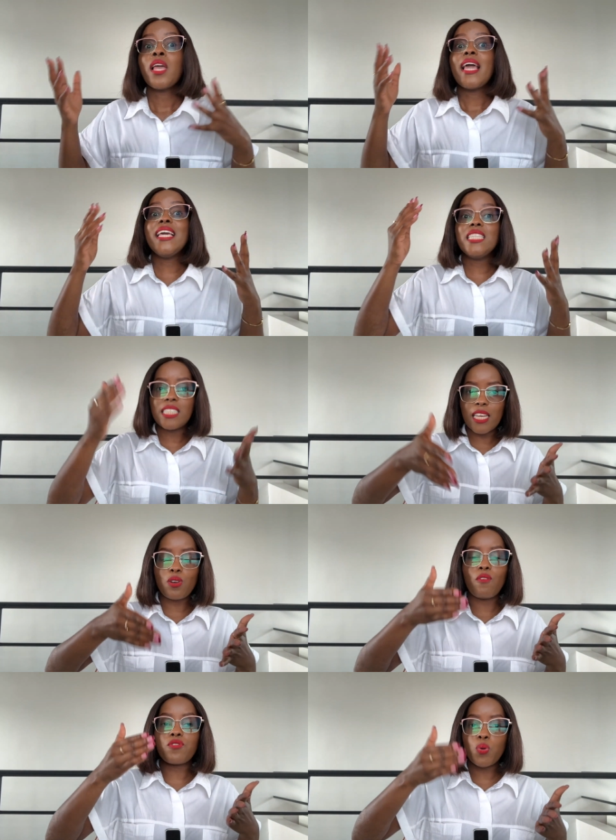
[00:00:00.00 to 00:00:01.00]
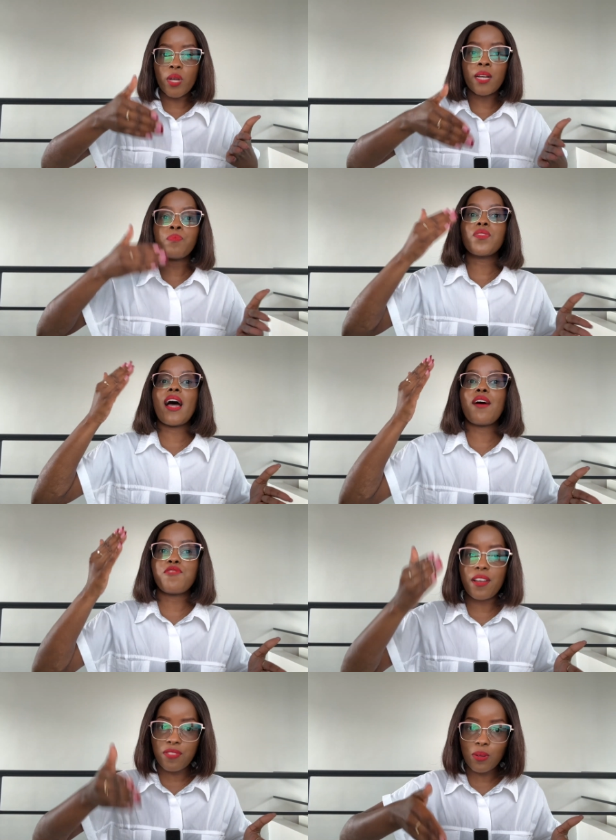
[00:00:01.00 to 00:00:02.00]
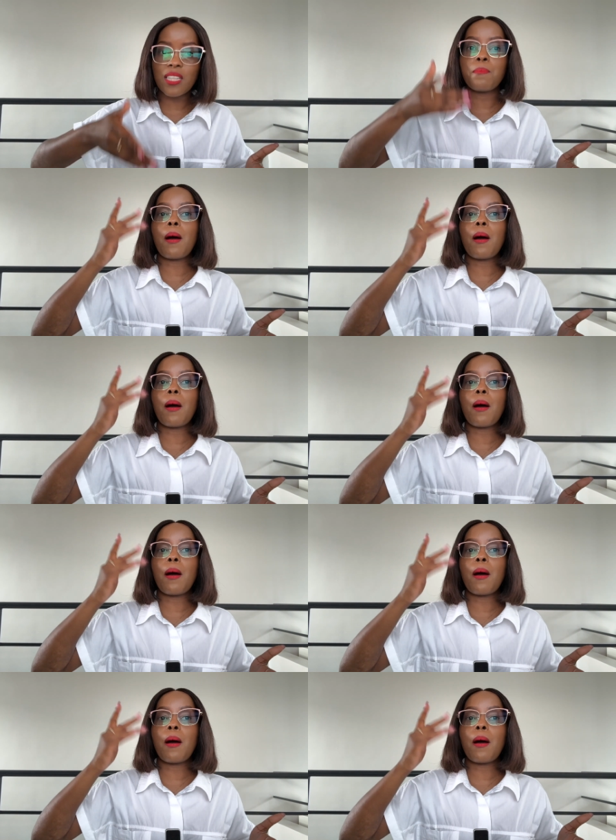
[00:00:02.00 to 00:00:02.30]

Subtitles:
instead of doing 5,000 per